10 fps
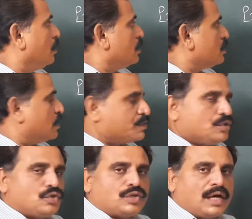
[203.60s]

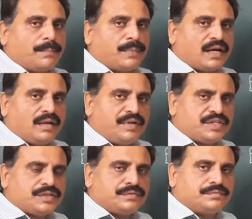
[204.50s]
substitute upper
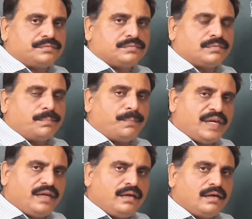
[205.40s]
limit
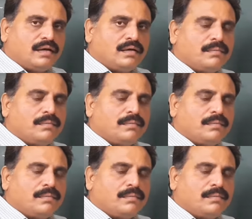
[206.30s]
b